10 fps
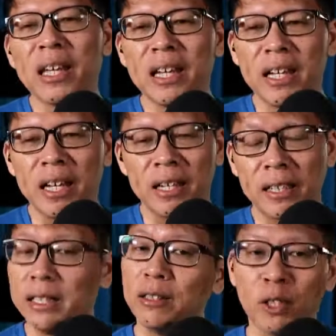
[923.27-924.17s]

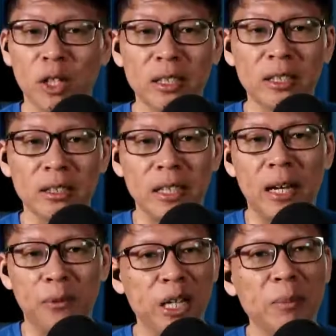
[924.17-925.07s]
Then of course,
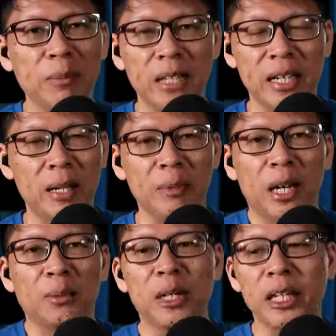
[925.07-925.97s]
that can't be
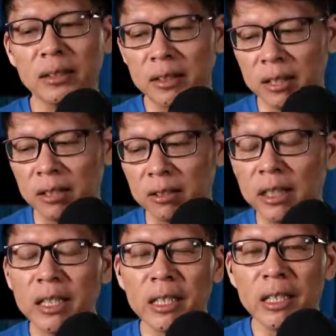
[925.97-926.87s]
helped, right?
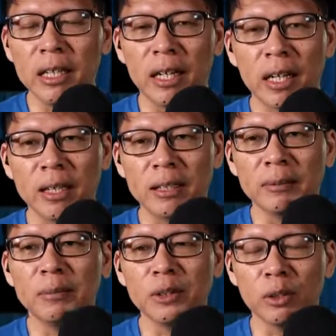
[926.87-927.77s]

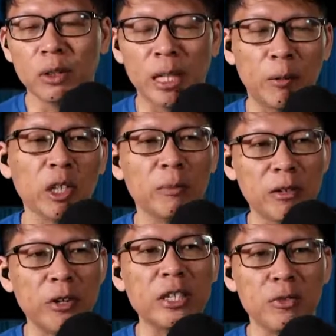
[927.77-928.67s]
So like one of my
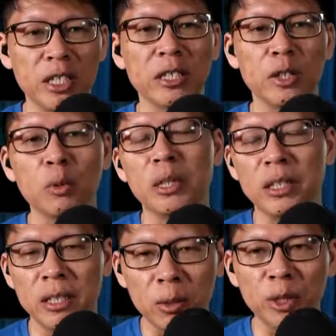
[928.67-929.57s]
friends recently told me
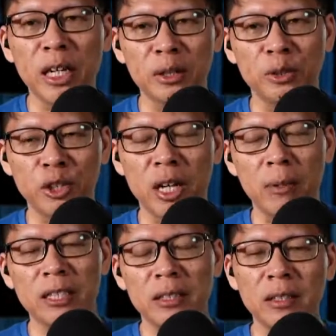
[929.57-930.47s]
he would like to share about
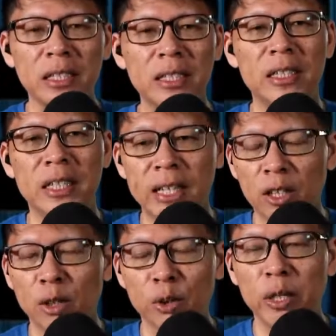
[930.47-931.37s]
certain things, he
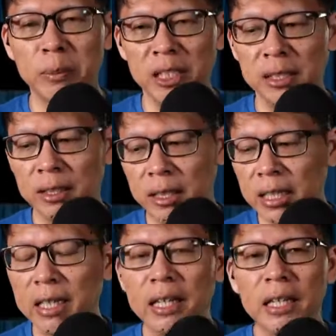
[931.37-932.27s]
cannot do it because
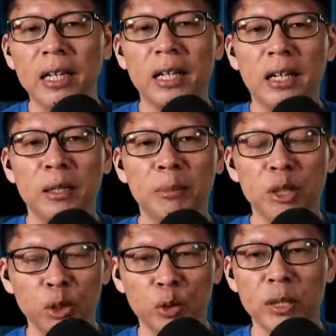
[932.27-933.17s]
due
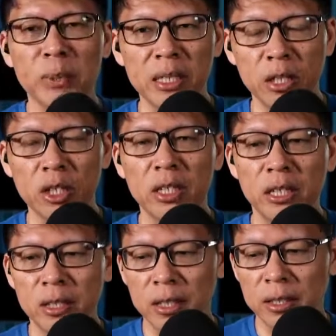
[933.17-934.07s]
to his
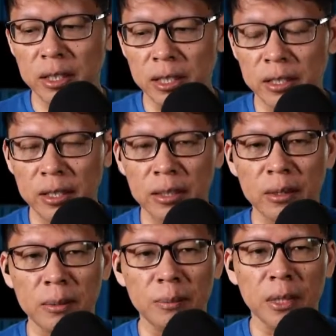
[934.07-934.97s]
position in
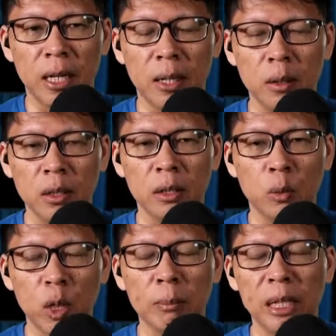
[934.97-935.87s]
his
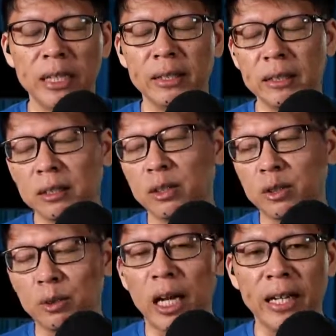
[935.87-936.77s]
workplace.
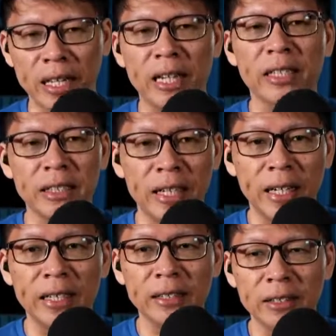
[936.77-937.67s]
So I can understand
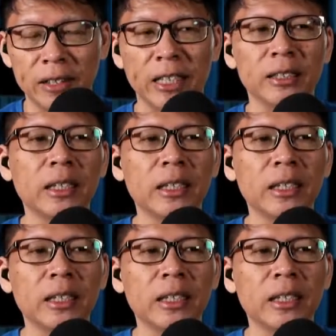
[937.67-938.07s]
that, right?